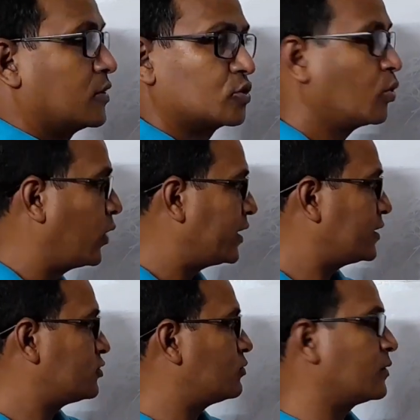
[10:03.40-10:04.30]
So when
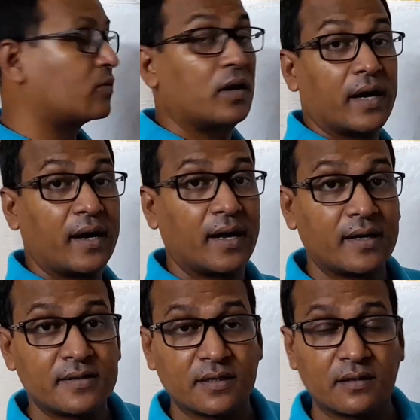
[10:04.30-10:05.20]
it will be called an
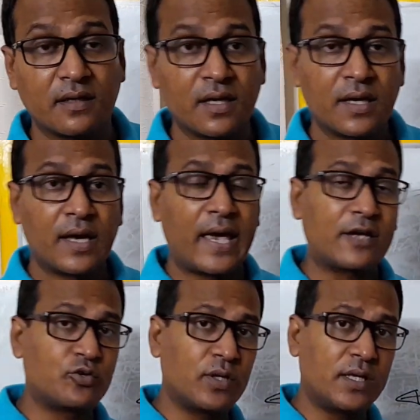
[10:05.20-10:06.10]
allergen?
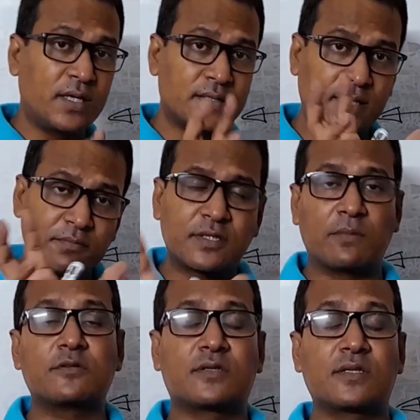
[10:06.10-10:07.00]
Actually, some
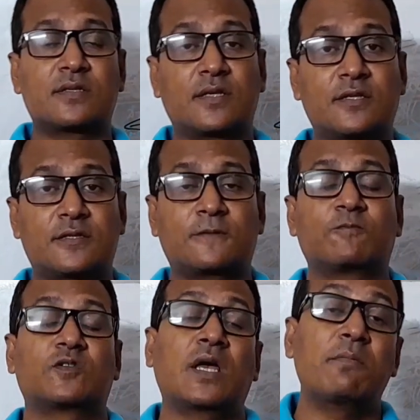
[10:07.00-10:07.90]
substances,
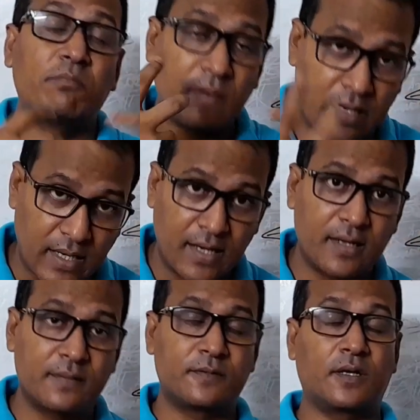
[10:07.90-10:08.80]
some
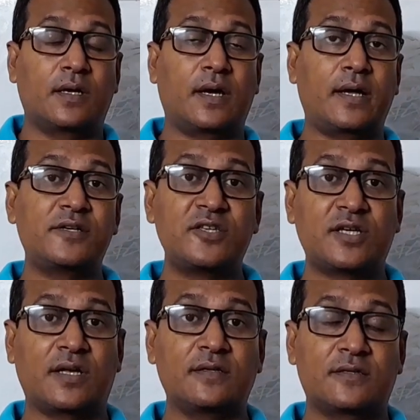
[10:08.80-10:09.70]

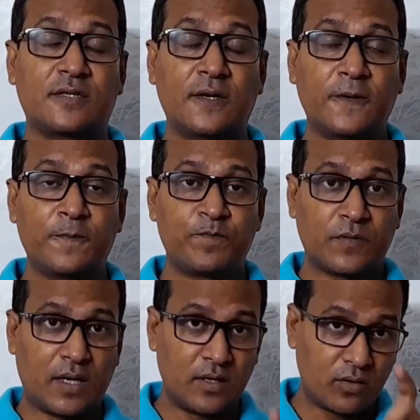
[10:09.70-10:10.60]
antigens
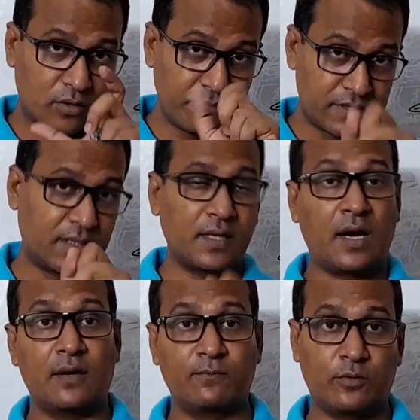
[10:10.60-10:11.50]
are not basically
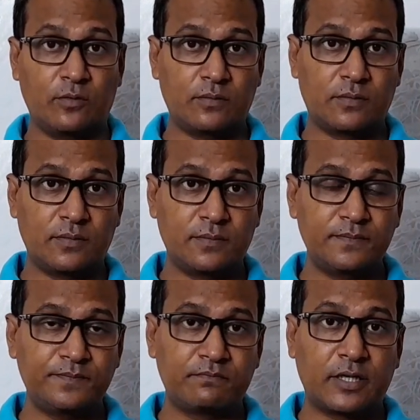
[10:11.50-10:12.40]
harmful,
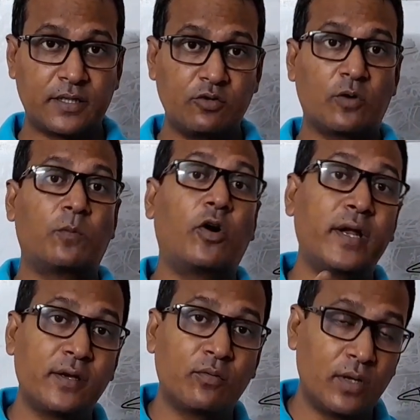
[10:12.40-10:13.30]
but your
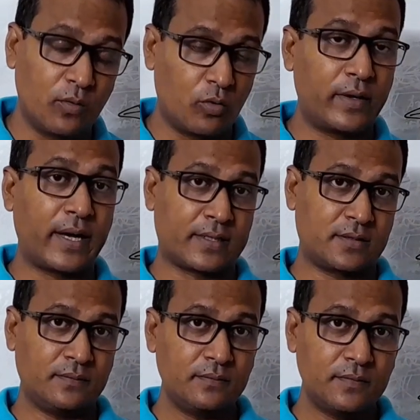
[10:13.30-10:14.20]
body will overact
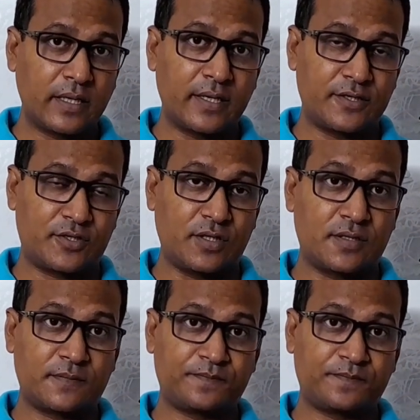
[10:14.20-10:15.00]
against it.